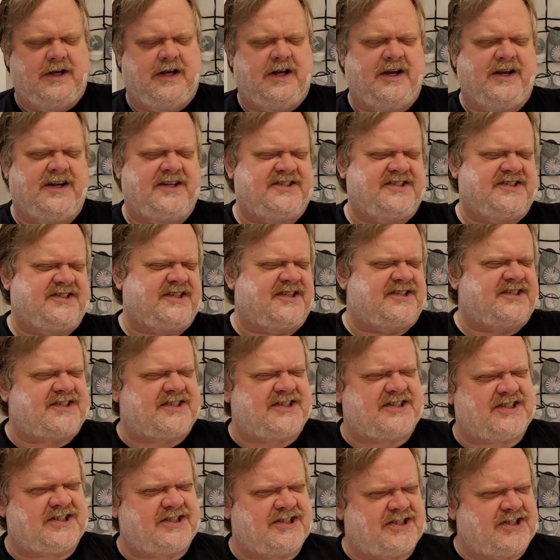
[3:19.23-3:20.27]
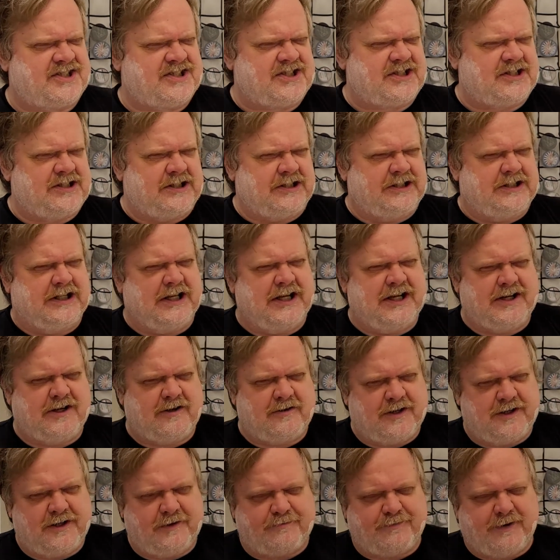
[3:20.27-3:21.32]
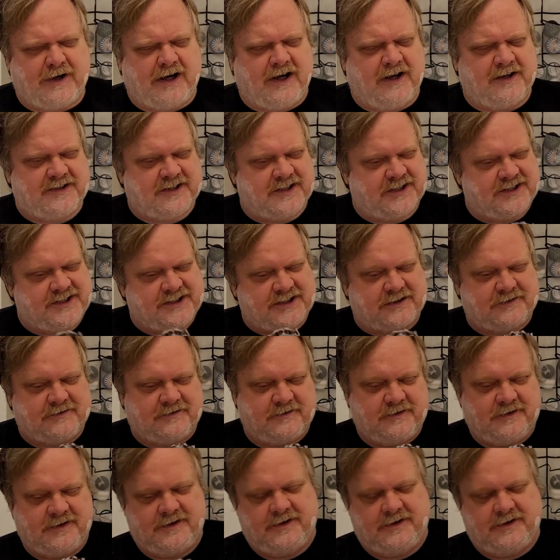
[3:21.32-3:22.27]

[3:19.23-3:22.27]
And it's just slicker than a politician.